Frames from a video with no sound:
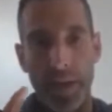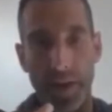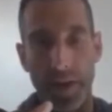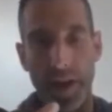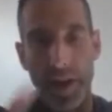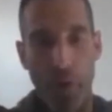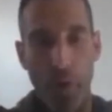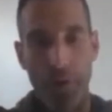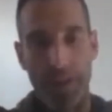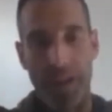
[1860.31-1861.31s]
they're not
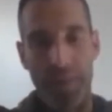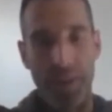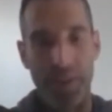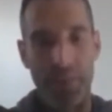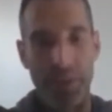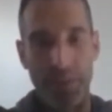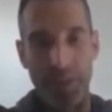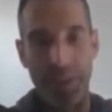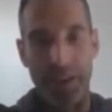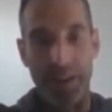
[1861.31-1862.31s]
focused on the other people
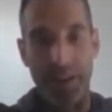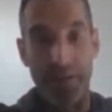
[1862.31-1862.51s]
in there.